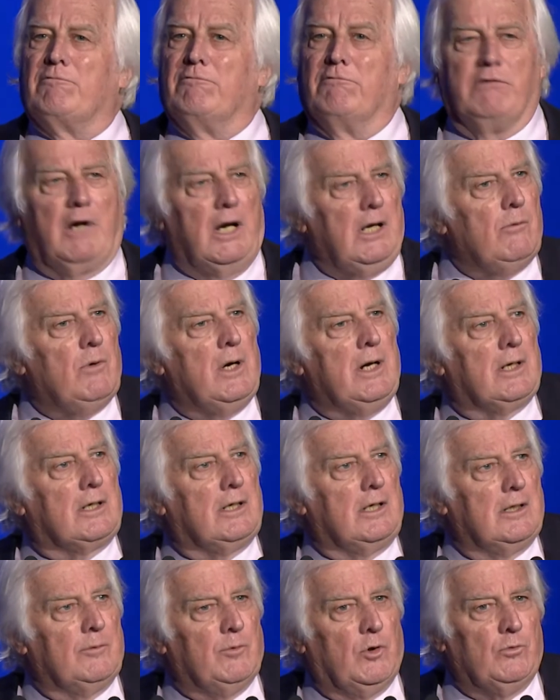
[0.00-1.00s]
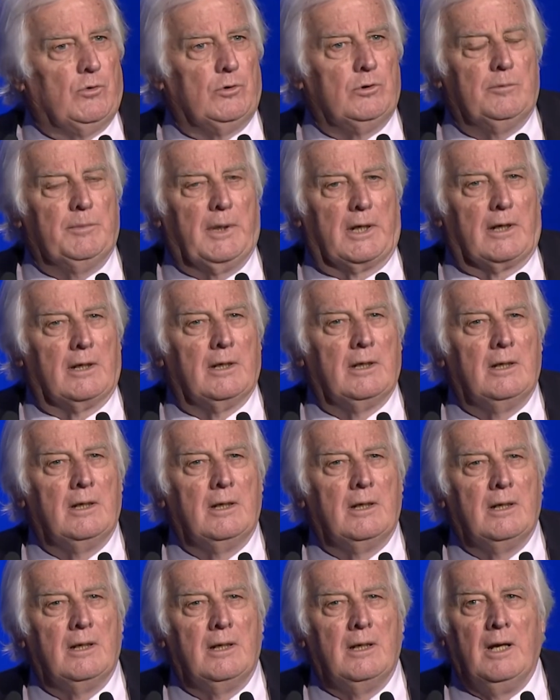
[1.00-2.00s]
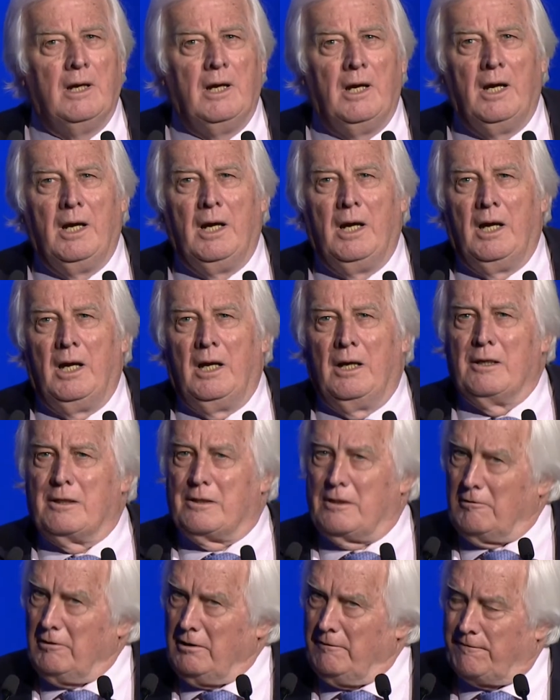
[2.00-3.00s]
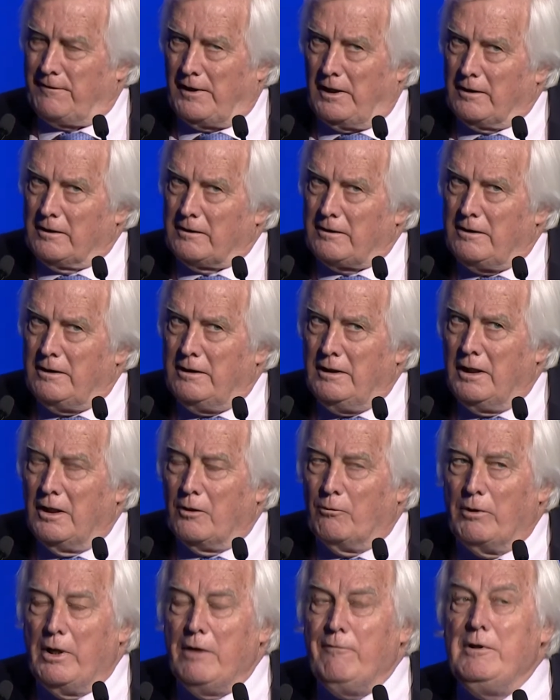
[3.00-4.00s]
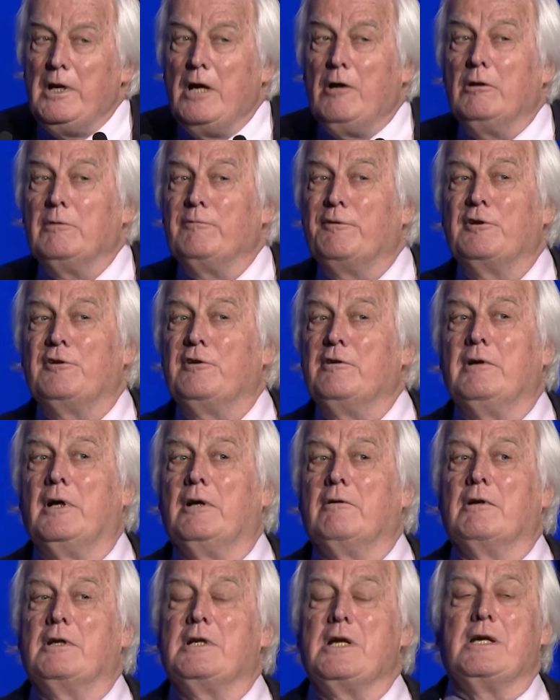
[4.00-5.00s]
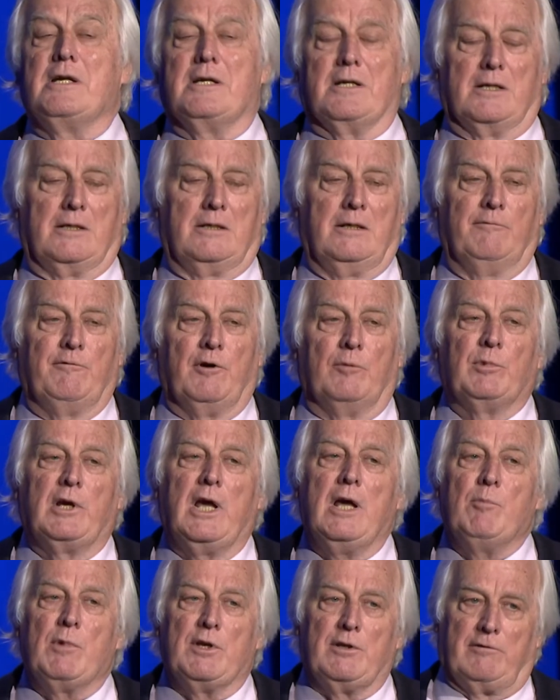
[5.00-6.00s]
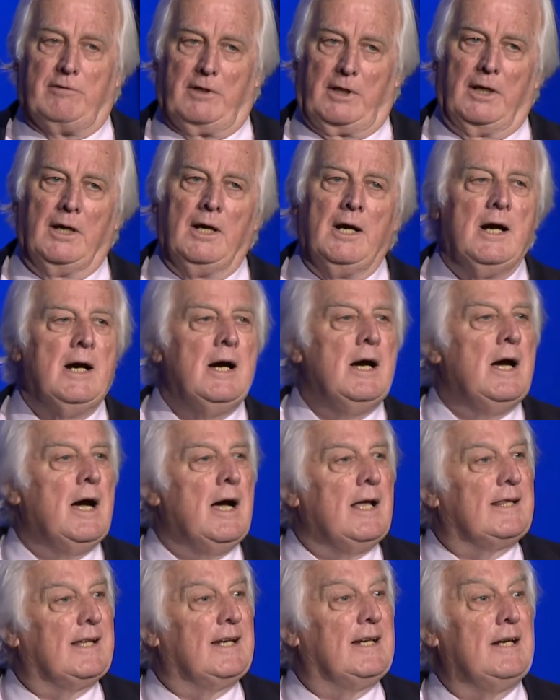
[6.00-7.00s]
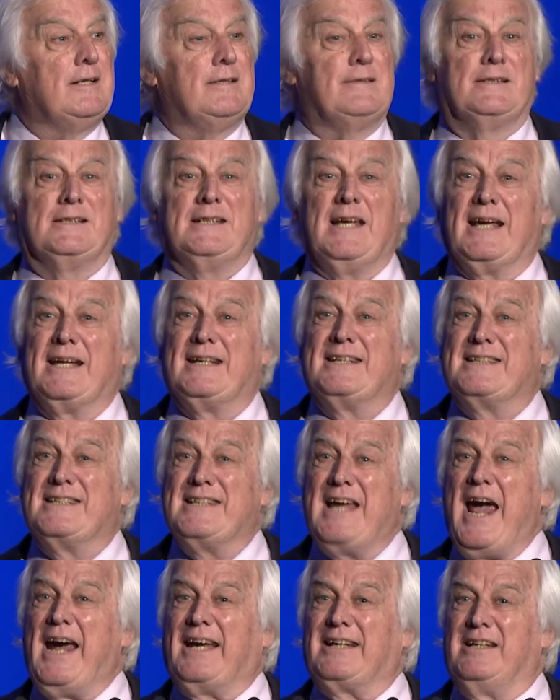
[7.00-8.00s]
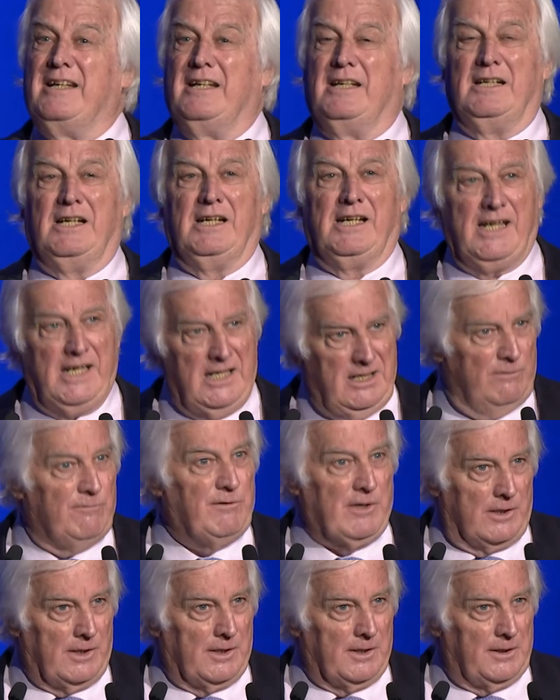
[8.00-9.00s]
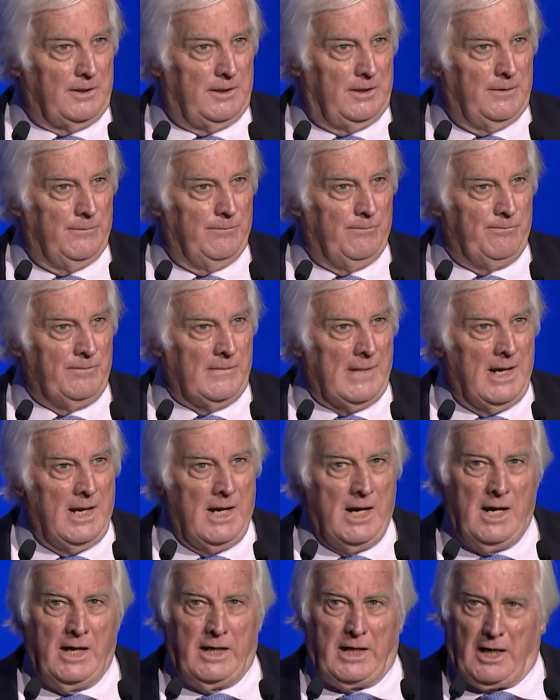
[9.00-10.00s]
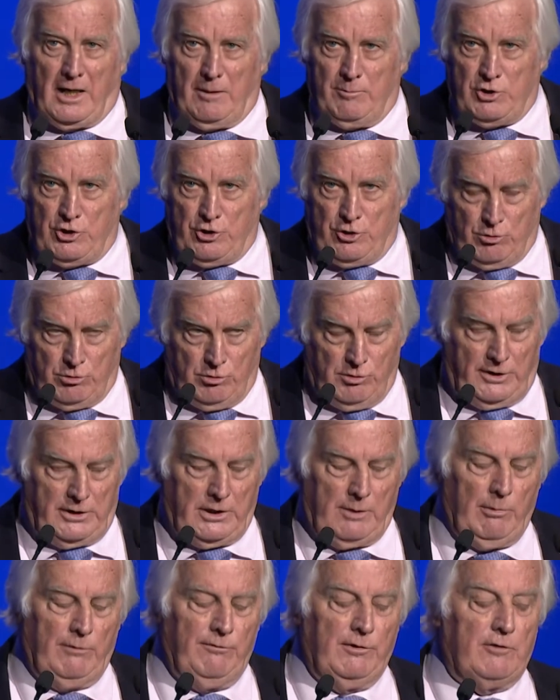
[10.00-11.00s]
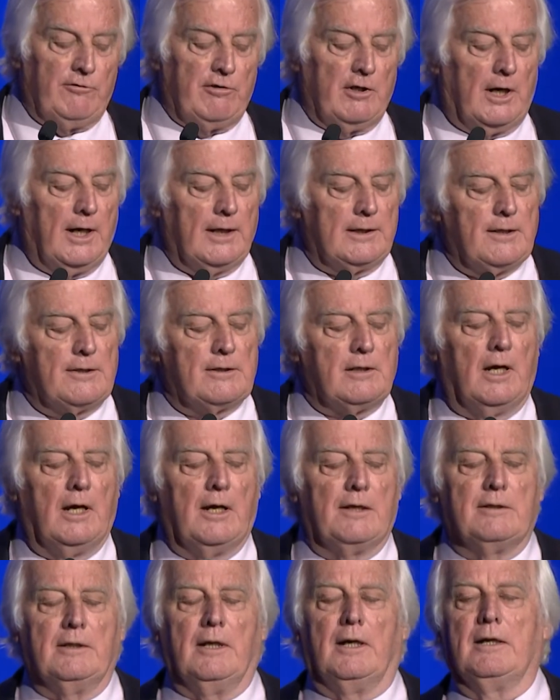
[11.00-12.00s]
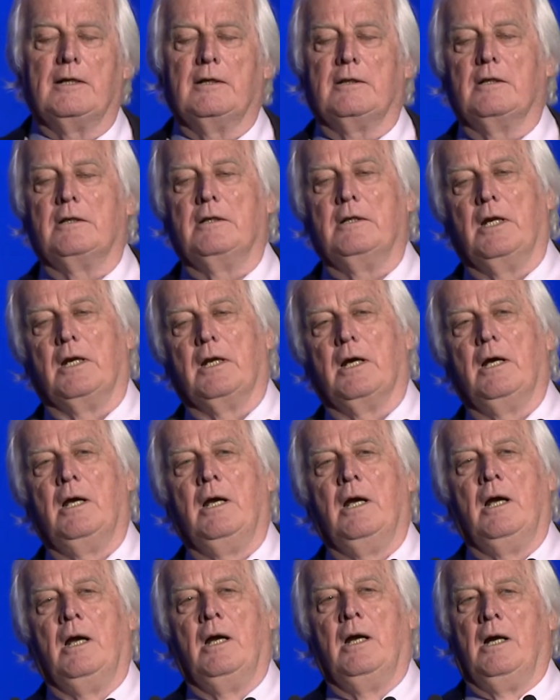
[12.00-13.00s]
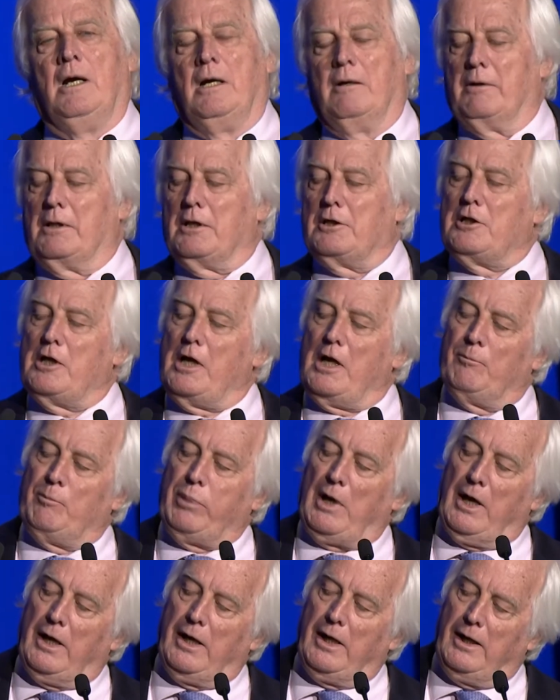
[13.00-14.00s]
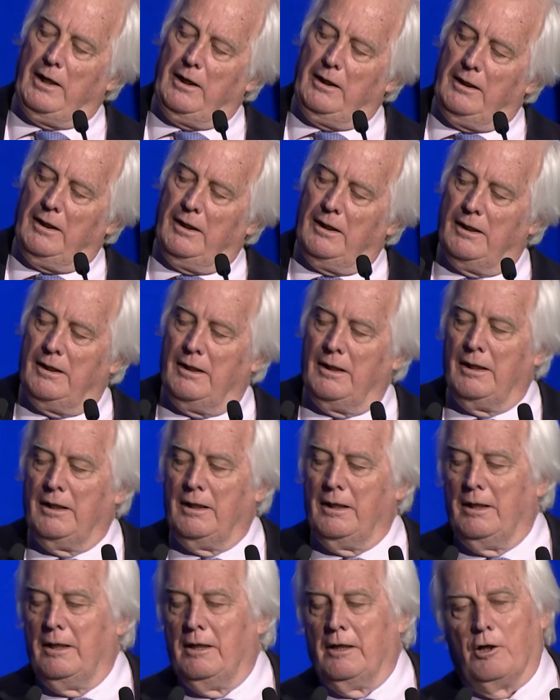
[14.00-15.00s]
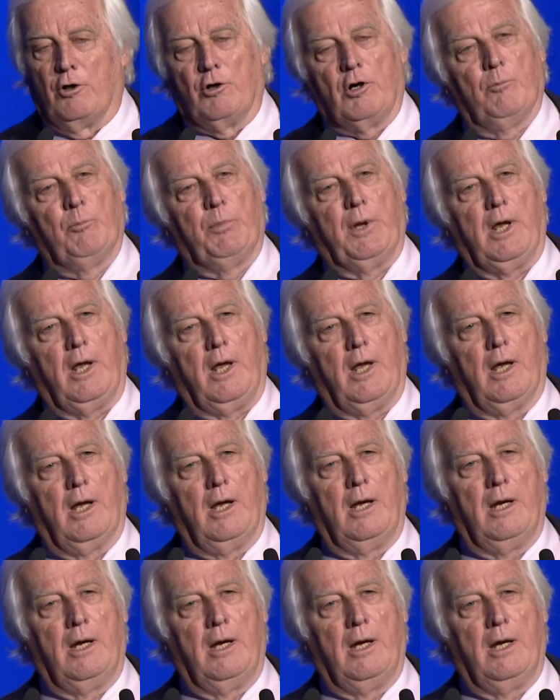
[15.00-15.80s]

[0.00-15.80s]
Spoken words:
runaway global warming. Sorry folks, we've known for 200 years from chemistry that it's the exact inverse. Now I'm sure some of you tried this last night at the dinner with a champagne or a beer